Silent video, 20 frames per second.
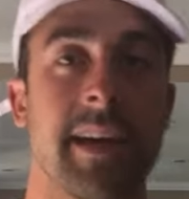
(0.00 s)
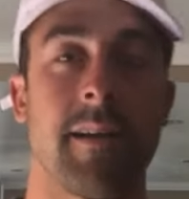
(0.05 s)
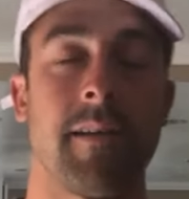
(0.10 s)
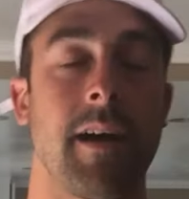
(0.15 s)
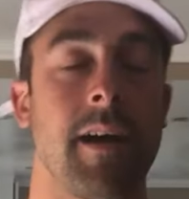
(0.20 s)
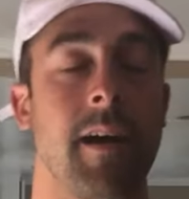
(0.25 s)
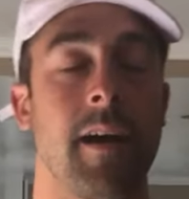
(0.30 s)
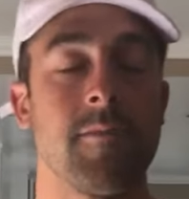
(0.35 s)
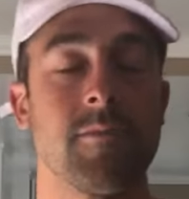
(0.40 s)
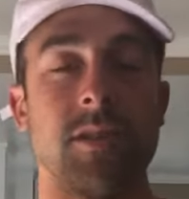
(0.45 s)

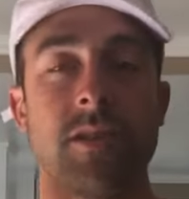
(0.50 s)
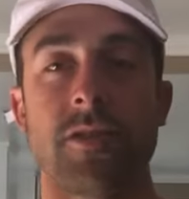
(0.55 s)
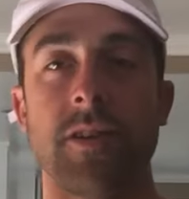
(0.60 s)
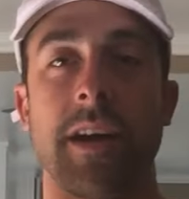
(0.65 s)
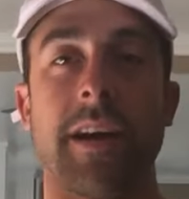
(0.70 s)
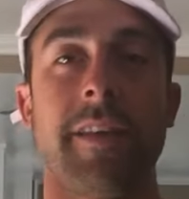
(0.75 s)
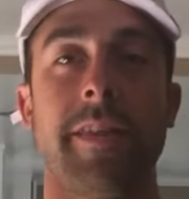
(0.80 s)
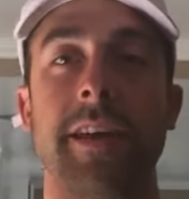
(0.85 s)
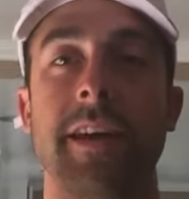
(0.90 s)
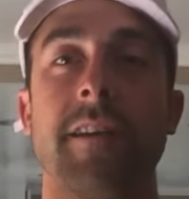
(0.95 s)
I'm just
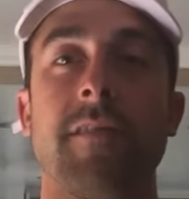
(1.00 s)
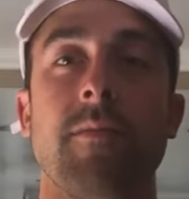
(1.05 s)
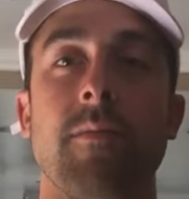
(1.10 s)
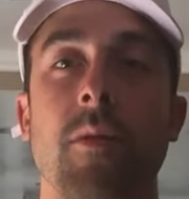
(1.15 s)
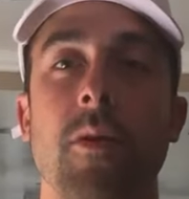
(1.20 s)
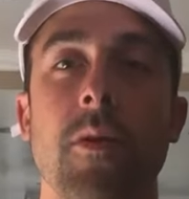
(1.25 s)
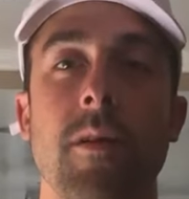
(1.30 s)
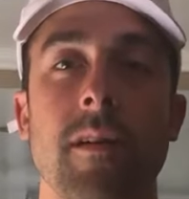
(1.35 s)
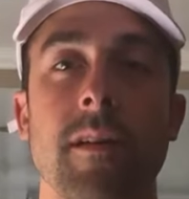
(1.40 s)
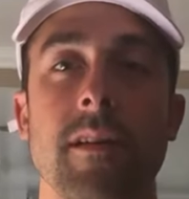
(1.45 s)
trying to think of
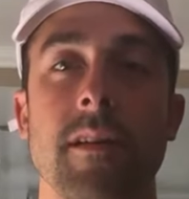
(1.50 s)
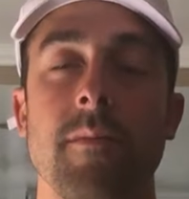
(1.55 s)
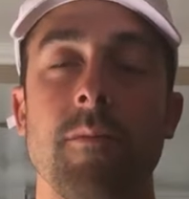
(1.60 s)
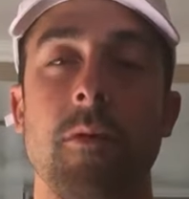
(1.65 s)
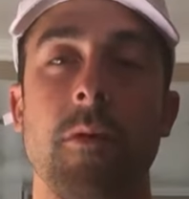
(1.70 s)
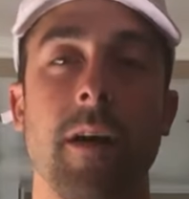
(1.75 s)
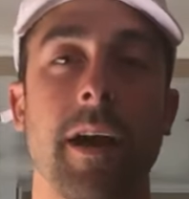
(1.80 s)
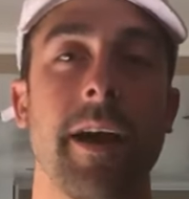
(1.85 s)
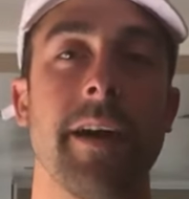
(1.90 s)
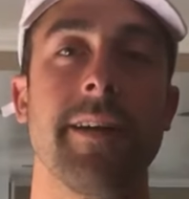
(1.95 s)
more
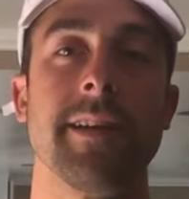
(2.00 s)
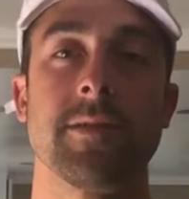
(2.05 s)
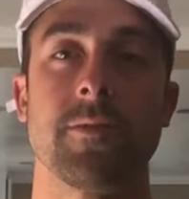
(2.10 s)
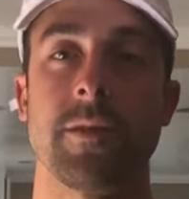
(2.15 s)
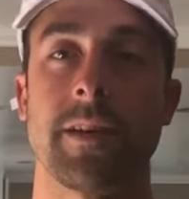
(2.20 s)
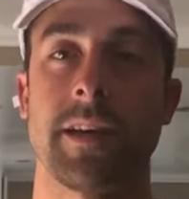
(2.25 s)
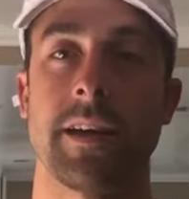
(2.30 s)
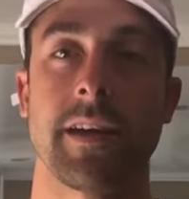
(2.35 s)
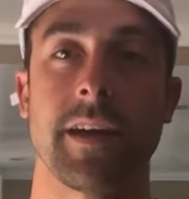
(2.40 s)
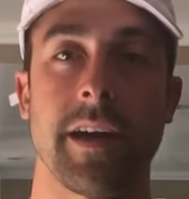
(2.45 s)
areas where
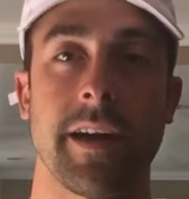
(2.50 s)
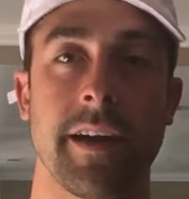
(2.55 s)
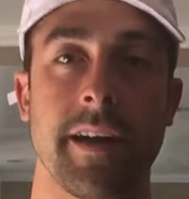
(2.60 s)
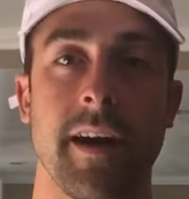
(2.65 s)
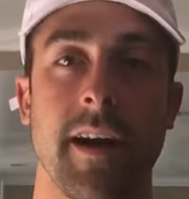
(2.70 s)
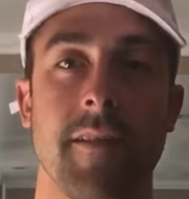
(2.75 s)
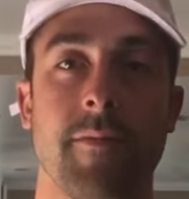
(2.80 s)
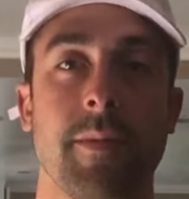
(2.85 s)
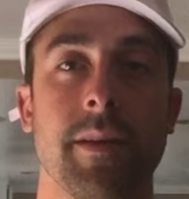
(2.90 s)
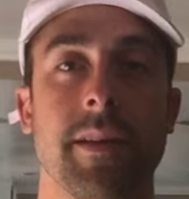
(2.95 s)
you can cut it
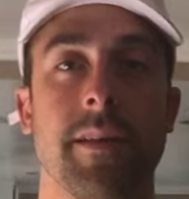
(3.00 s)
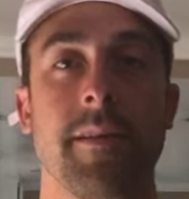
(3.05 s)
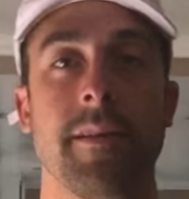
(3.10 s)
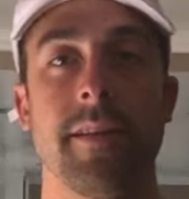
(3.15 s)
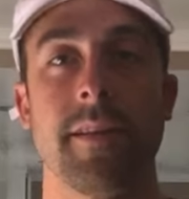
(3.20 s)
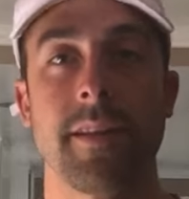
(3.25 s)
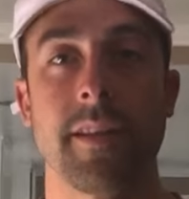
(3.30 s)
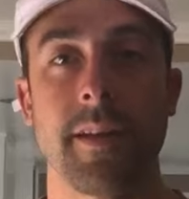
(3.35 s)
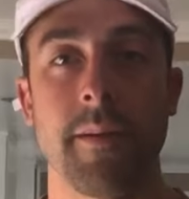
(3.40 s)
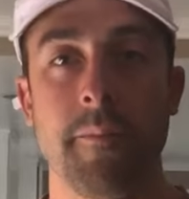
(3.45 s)
off, but
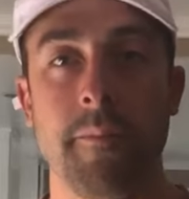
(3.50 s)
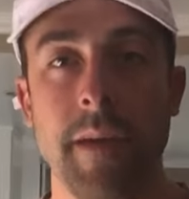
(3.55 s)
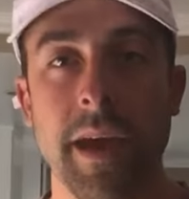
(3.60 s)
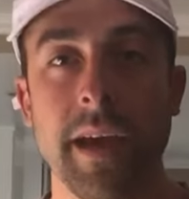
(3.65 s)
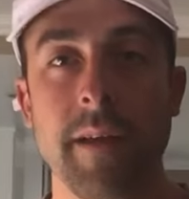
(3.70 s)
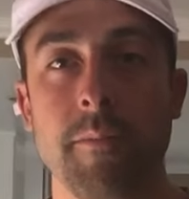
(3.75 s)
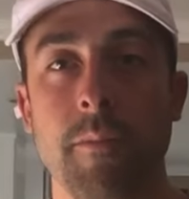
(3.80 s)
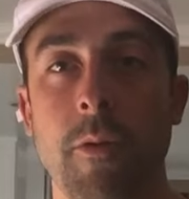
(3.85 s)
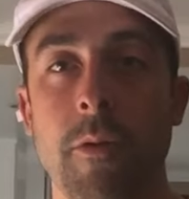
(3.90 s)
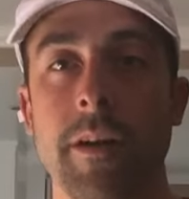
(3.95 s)
the
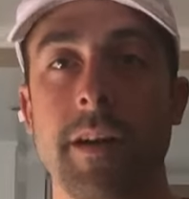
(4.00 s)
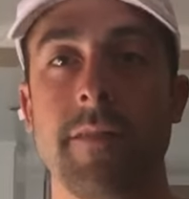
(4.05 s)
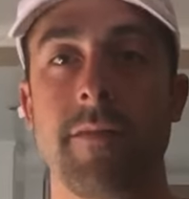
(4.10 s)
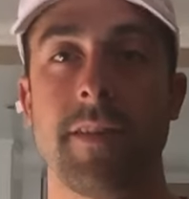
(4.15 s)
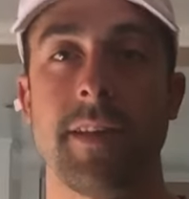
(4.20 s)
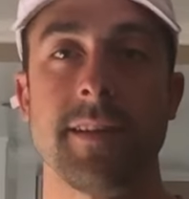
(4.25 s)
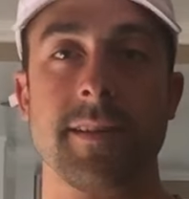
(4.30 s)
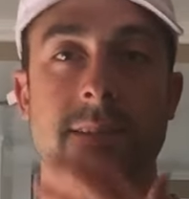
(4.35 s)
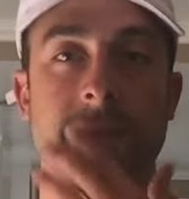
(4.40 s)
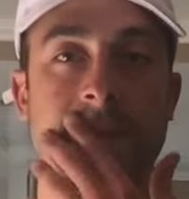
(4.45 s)
main point of
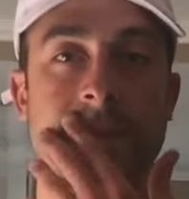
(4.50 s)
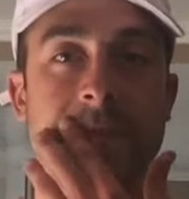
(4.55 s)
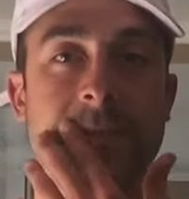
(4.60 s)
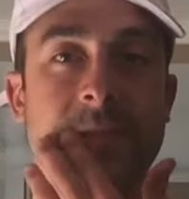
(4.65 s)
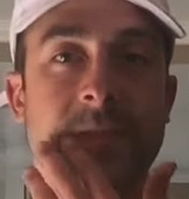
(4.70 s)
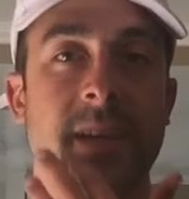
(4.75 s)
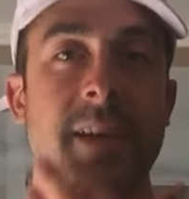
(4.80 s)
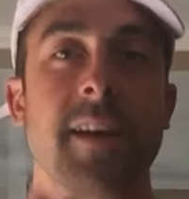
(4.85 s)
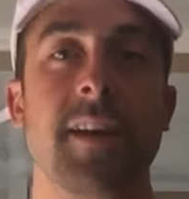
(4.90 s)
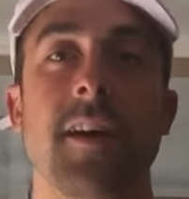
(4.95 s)
this
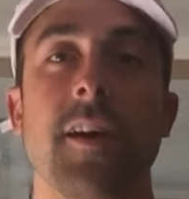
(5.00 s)
is